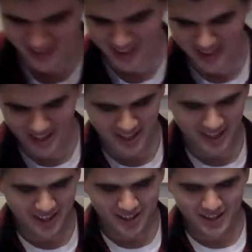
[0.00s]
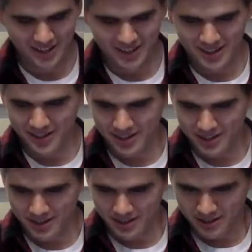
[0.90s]

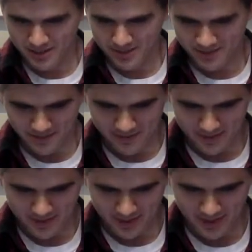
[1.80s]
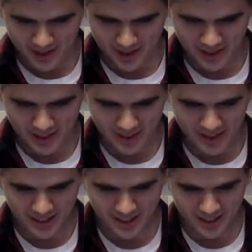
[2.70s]

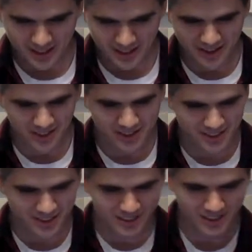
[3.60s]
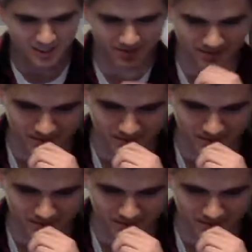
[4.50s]
The person shown says nothing.